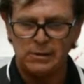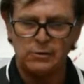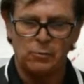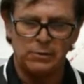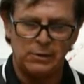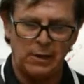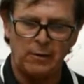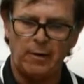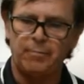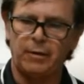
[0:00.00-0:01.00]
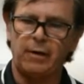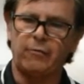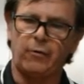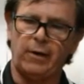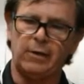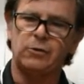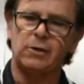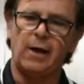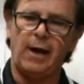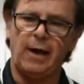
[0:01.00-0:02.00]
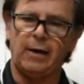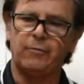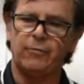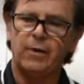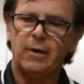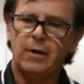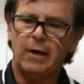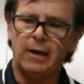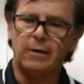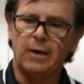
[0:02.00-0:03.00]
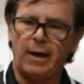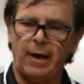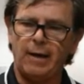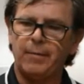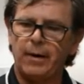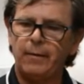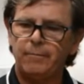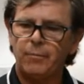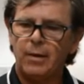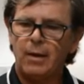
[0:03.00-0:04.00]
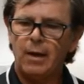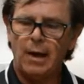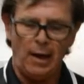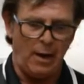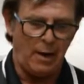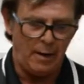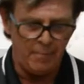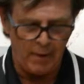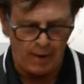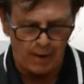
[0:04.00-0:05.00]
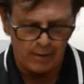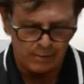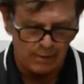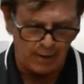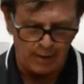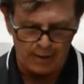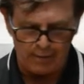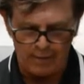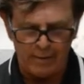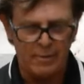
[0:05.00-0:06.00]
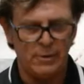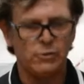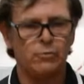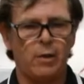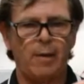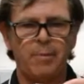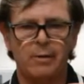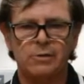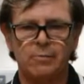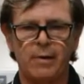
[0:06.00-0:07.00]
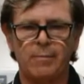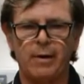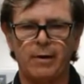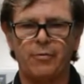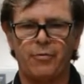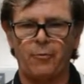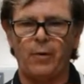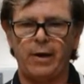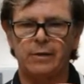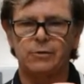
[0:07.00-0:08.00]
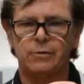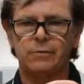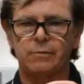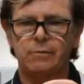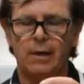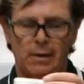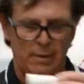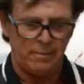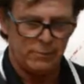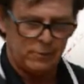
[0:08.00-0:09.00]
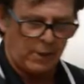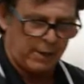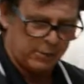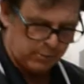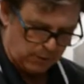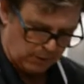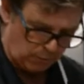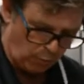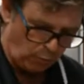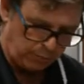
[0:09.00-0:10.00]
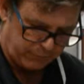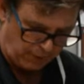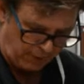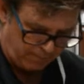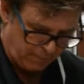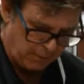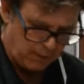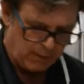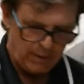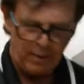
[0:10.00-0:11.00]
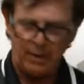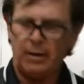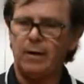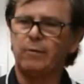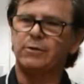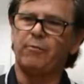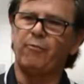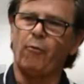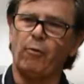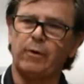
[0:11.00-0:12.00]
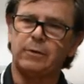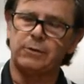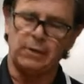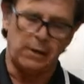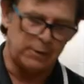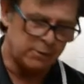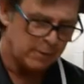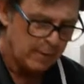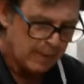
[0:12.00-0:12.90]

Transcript: These ones here, I believe, are 1.5 inches in diameter, and this appears to be about a 3-inch size roll of tape, and here's a 4-inch size.